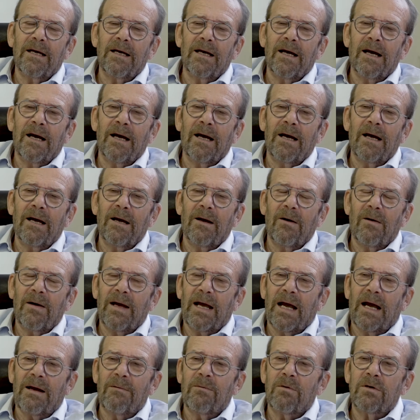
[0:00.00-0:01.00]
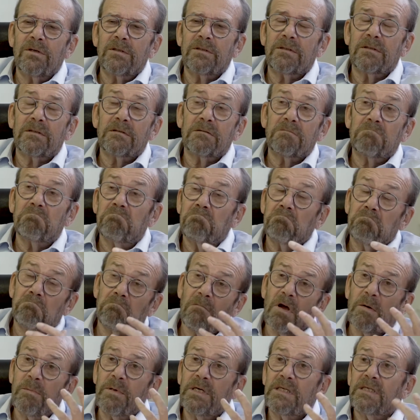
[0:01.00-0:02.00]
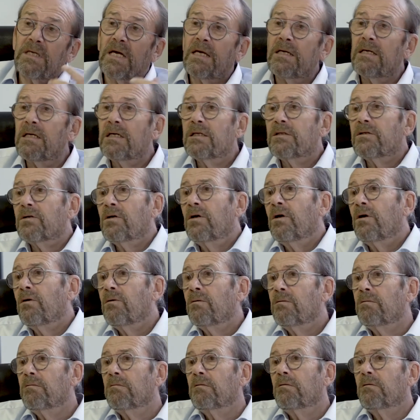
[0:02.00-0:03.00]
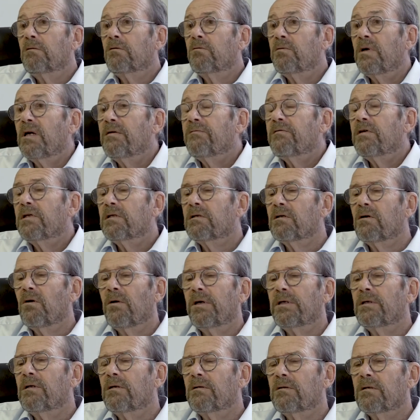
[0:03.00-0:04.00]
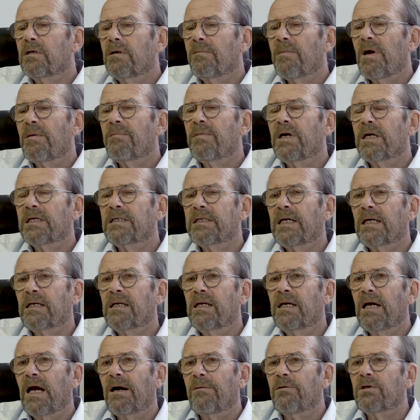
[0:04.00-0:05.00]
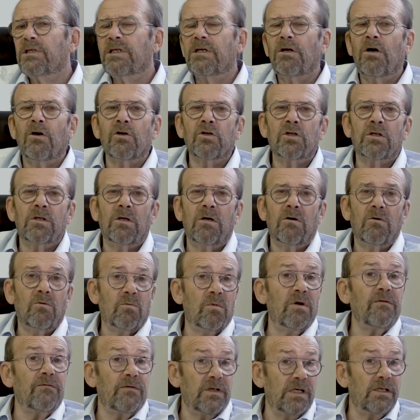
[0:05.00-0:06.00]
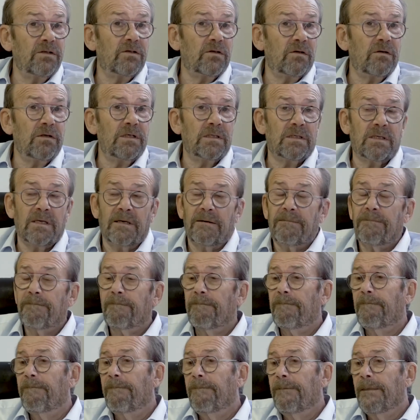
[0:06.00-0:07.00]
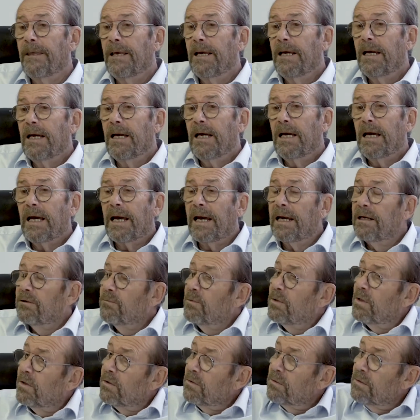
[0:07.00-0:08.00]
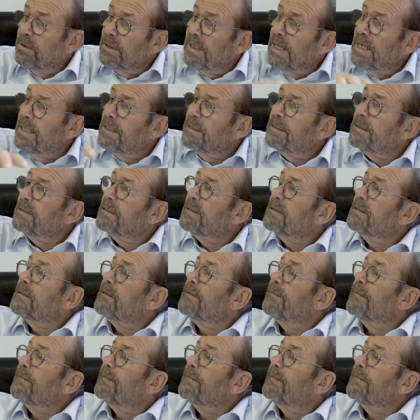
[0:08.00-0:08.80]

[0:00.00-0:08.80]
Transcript: I was maybe 10 years ago, 12 years ago, I don't remember exactly. I was in Oslo with Niels Christie, and he organized